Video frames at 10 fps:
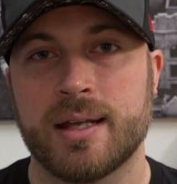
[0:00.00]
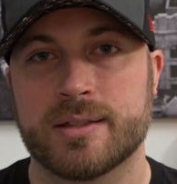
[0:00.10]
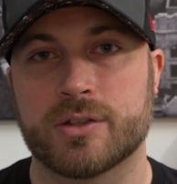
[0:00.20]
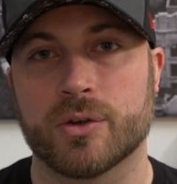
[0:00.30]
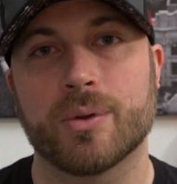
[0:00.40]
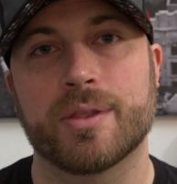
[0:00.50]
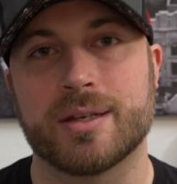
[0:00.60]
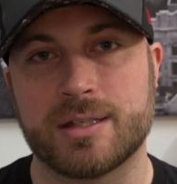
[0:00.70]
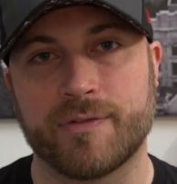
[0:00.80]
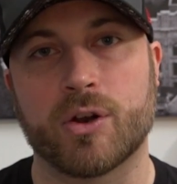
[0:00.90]
So the
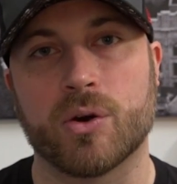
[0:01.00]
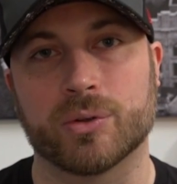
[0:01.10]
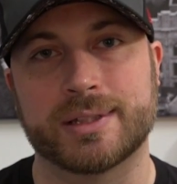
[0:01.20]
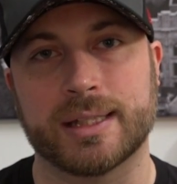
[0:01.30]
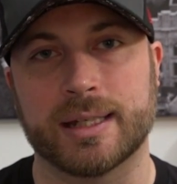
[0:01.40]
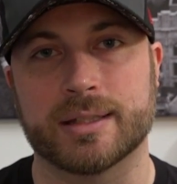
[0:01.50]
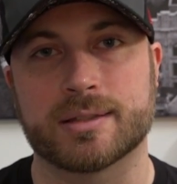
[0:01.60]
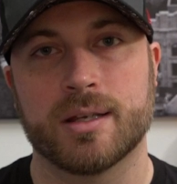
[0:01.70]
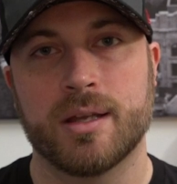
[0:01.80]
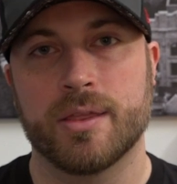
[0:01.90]
difficulty
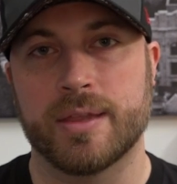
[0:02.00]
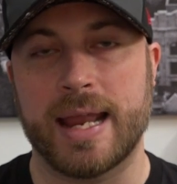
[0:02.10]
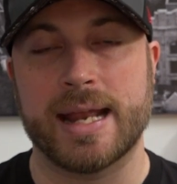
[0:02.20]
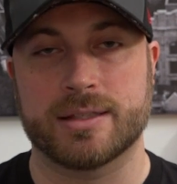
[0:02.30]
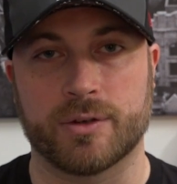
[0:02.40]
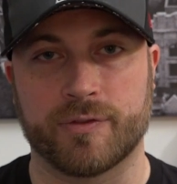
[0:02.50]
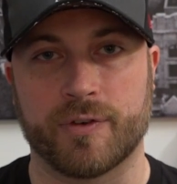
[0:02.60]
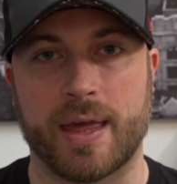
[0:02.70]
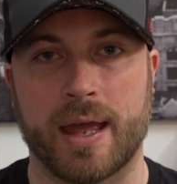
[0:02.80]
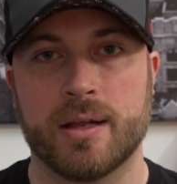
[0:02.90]
is the answer for
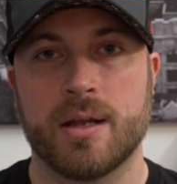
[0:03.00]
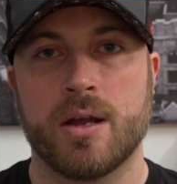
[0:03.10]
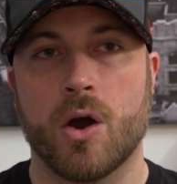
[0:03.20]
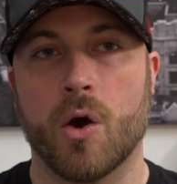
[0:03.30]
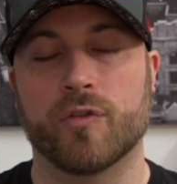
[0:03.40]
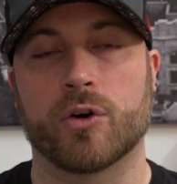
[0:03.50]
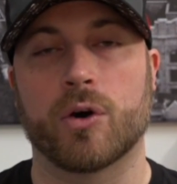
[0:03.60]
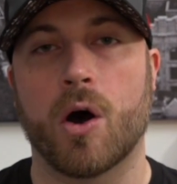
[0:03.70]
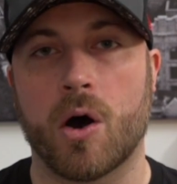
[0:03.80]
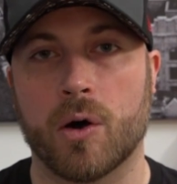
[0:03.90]
that
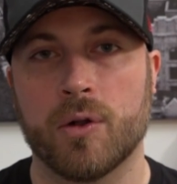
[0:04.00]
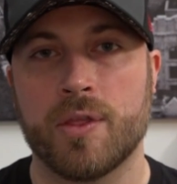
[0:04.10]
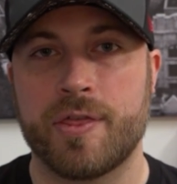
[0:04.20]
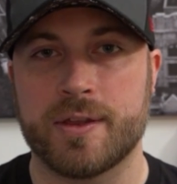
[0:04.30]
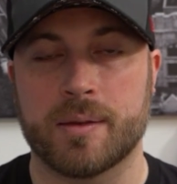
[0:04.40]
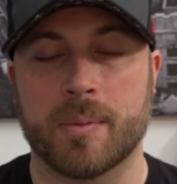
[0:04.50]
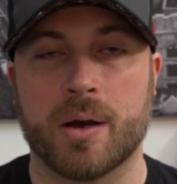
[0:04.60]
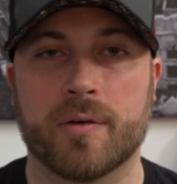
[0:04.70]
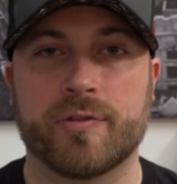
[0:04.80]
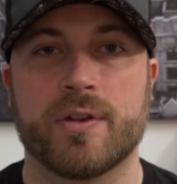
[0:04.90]
overall theme
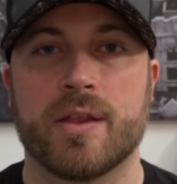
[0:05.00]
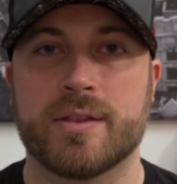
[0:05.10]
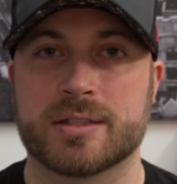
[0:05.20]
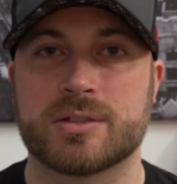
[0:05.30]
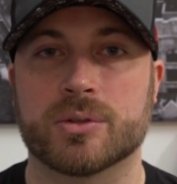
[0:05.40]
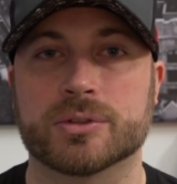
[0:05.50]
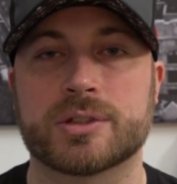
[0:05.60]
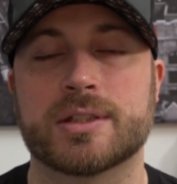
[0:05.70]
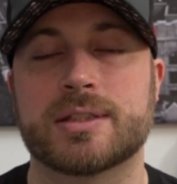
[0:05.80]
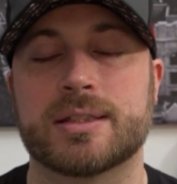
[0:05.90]
of the Souls
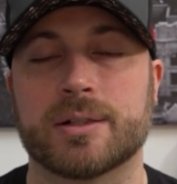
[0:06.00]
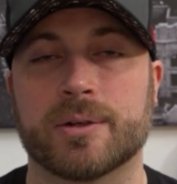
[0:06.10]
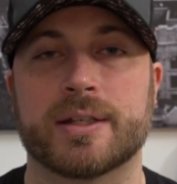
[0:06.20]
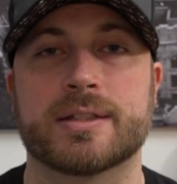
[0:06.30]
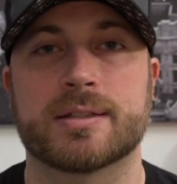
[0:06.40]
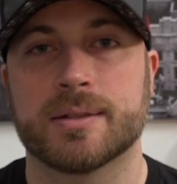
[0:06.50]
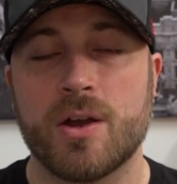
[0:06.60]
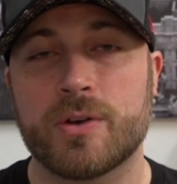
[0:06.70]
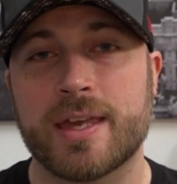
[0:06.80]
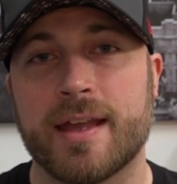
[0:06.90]
series.
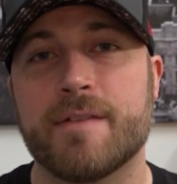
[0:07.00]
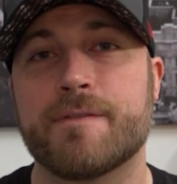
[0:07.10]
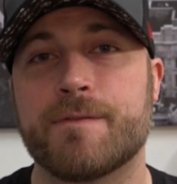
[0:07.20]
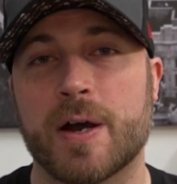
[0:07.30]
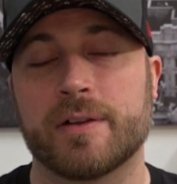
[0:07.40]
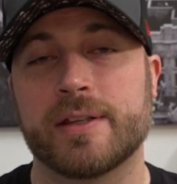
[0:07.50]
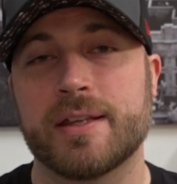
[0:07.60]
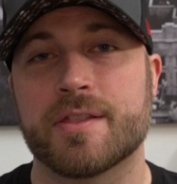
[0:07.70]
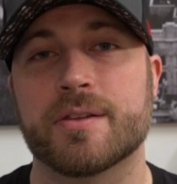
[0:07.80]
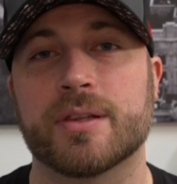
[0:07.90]
Okay, and finally,
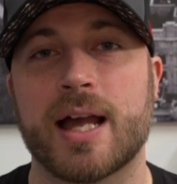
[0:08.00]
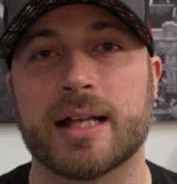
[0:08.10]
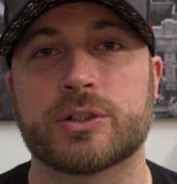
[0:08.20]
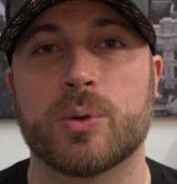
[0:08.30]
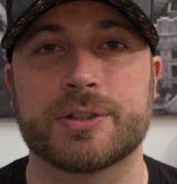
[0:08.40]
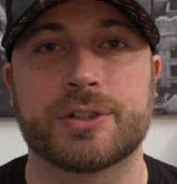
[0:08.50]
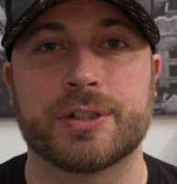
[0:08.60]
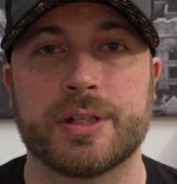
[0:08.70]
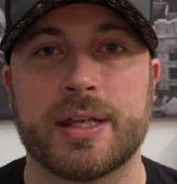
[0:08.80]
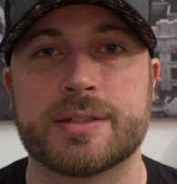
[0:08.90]
the last
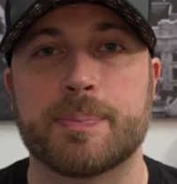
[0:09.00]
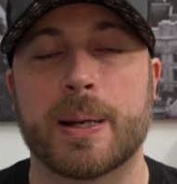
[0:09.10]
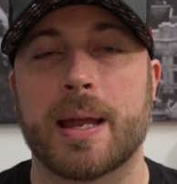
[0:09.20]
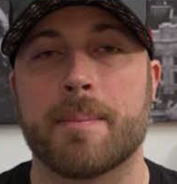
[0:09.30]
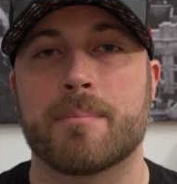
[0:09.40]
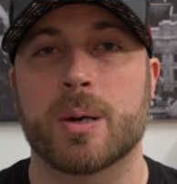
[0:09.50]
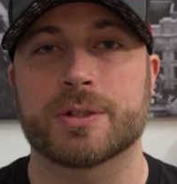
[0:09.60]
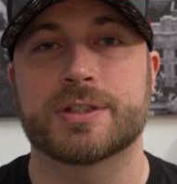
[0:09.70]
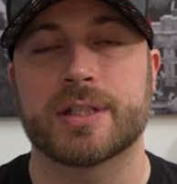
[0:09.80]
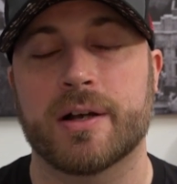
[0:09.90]
question is by
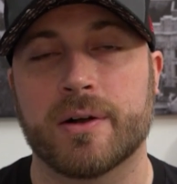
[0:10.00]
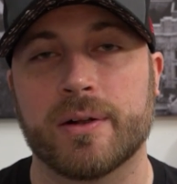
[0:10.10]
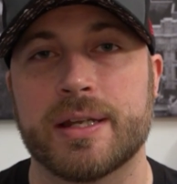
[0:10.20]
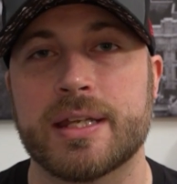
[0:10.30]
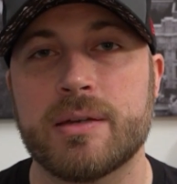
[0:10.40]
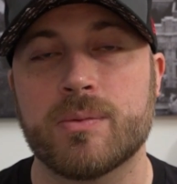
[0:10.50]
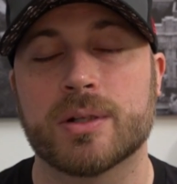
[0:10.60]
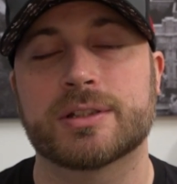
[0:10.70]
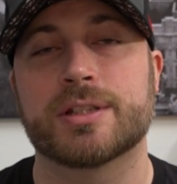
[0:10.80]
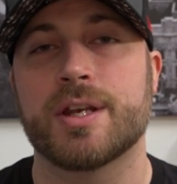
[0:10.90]
Marcel, and he
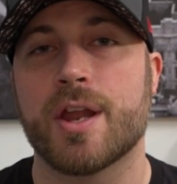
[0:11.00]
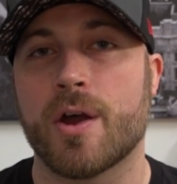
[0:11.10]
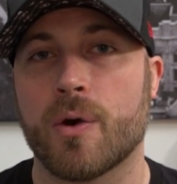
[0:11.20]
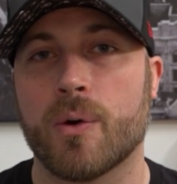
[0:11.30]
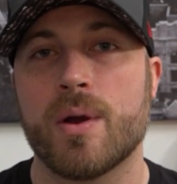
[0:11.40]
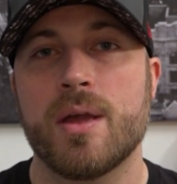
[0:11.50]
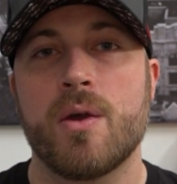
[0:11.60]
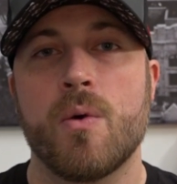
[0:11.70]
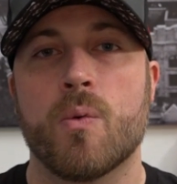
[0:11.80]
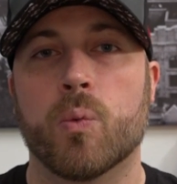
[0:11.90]
wants to know,
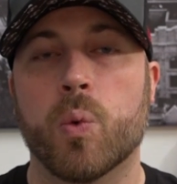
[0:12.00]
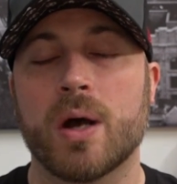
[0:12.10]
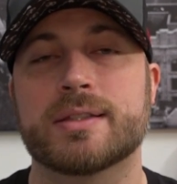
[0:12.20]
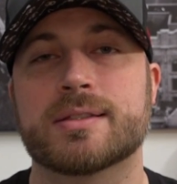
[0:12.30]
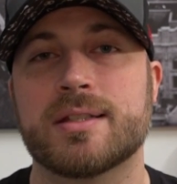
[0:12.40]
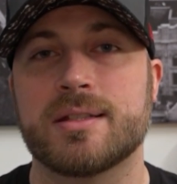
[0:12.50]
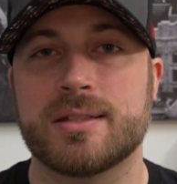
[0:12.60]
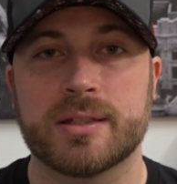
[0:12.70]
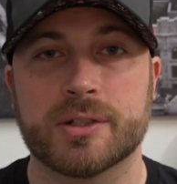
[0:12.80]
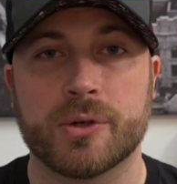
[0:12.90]
what's the
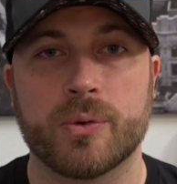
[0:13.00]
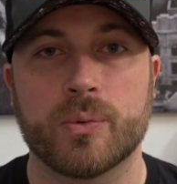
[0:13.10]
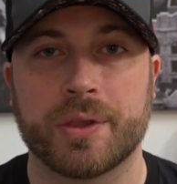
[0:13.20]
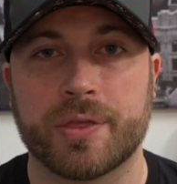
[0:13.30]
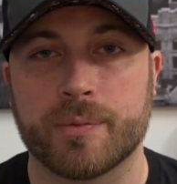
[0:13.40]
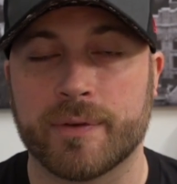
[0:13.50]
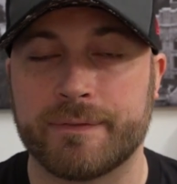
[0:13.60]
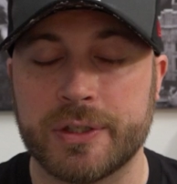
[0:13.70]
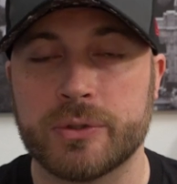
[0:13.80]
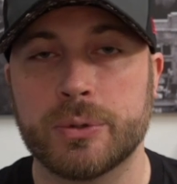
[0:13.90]
deal with the
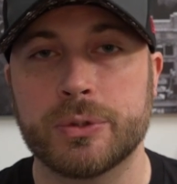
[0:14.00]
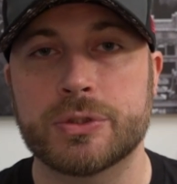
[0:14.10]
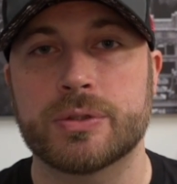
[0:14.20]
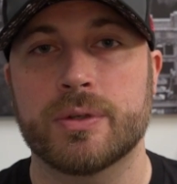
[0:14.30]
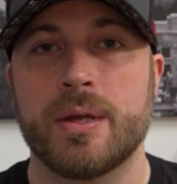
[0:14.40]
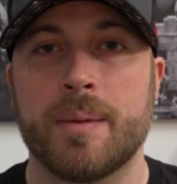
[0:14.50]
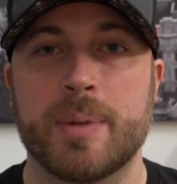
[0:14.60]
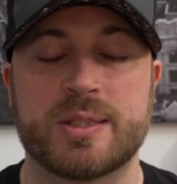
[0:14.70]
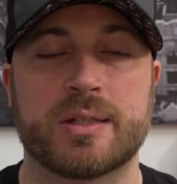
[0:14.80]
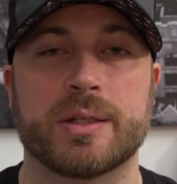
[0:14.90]
reviews?
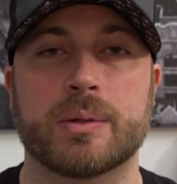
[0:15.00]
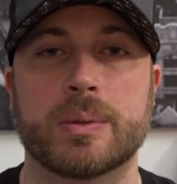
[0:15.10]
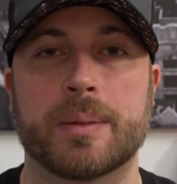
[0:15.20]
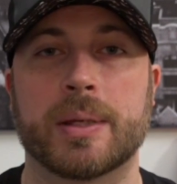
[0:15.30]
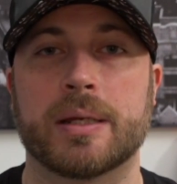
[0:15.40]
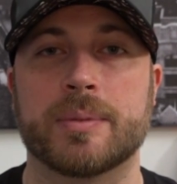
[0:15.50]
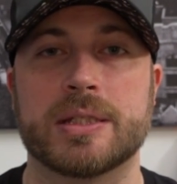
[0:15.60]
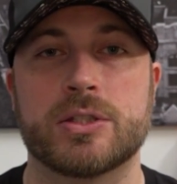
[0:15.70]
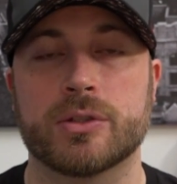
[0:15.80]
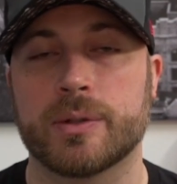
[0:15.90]
Basically, what am I going to be
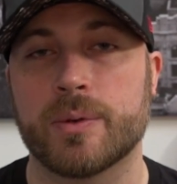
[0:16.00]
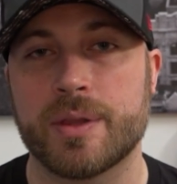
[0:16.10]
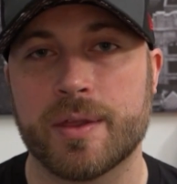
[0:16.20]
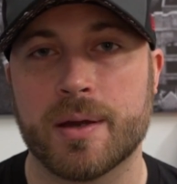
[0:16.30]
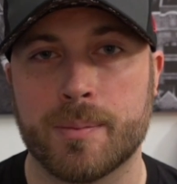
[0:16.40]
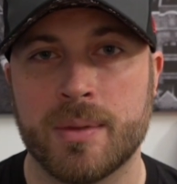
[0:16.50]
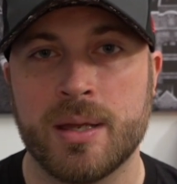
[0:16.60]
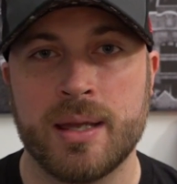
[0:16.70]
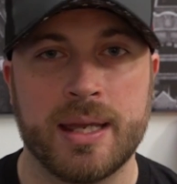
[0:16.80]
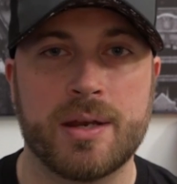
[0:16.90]
doing with them?
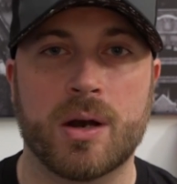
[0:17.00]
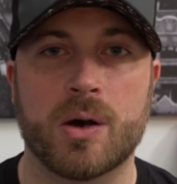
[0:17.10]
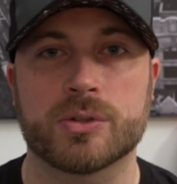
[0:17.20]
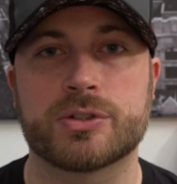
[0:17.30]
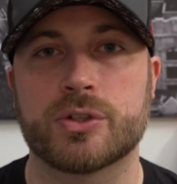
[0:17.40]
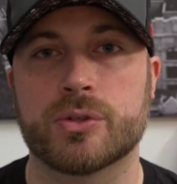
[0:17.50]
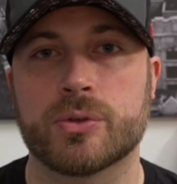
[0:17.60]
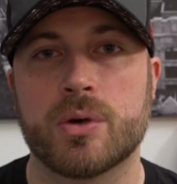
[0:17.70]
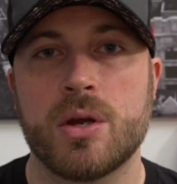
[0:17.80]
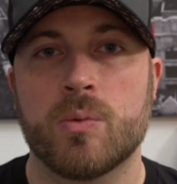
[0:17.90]
And
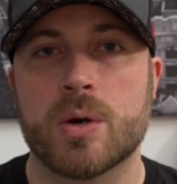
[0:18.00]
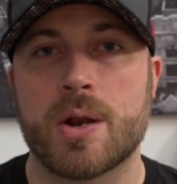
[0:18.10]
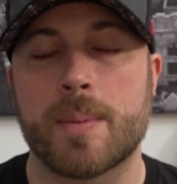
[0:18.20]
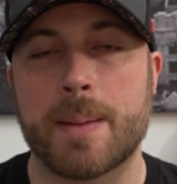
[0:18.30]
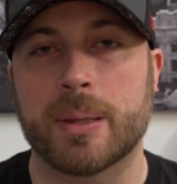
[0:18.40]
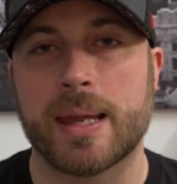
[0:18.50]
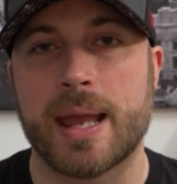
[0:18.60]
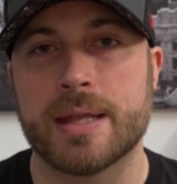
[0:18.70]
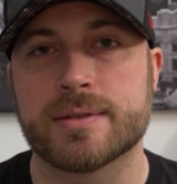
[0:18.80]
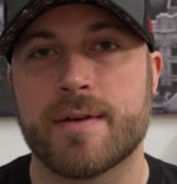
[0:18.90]
also, what are my
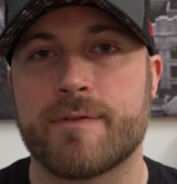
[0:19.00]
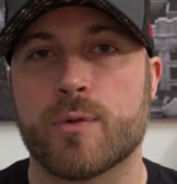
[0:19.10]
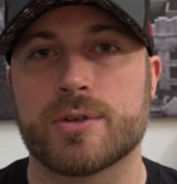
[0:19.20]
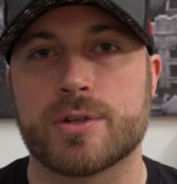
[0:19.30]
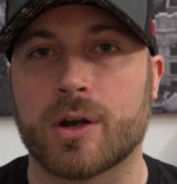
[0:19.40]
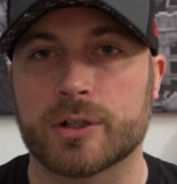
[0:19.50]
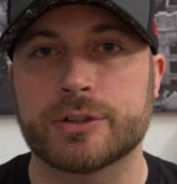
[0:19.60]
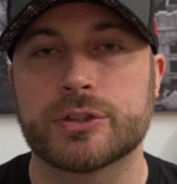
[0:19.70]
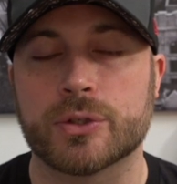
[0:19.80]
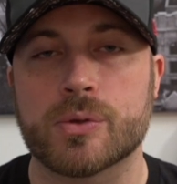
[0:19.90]
plans for Dark
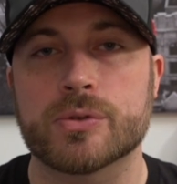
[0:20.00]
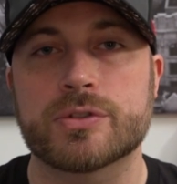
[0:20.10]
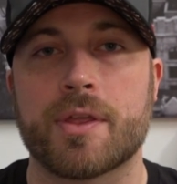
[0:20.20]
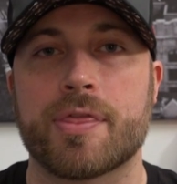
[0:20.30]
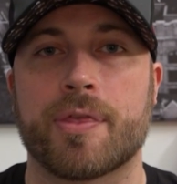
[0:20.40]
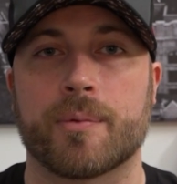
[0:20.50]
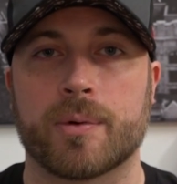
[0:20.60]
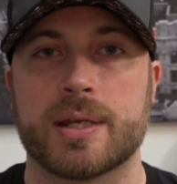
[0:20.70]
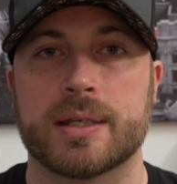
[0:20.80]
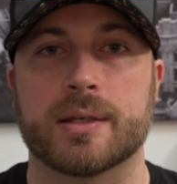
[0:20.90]
Souls
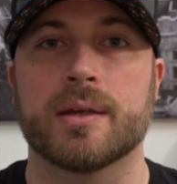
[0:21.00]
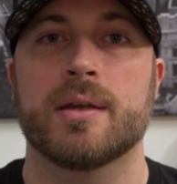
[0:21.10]
3?